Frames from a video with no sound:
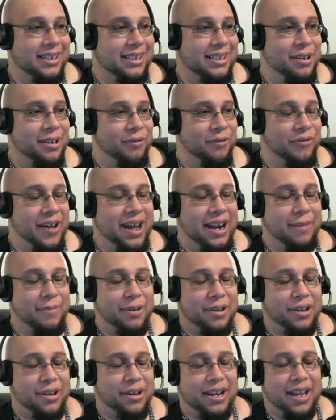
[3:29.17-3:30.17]
I don't find him a
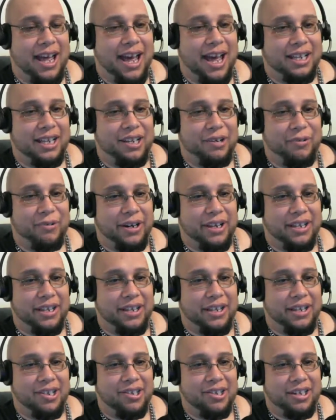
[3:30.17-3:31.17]
good actor in a
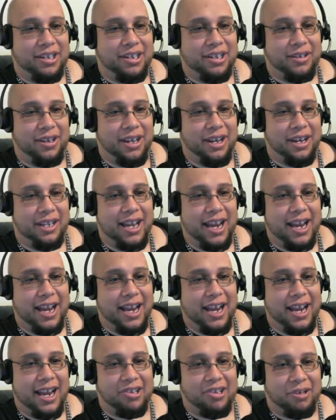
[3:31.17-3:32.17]
dancing
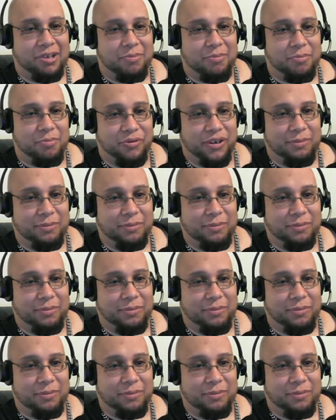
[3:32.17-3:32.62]
movie.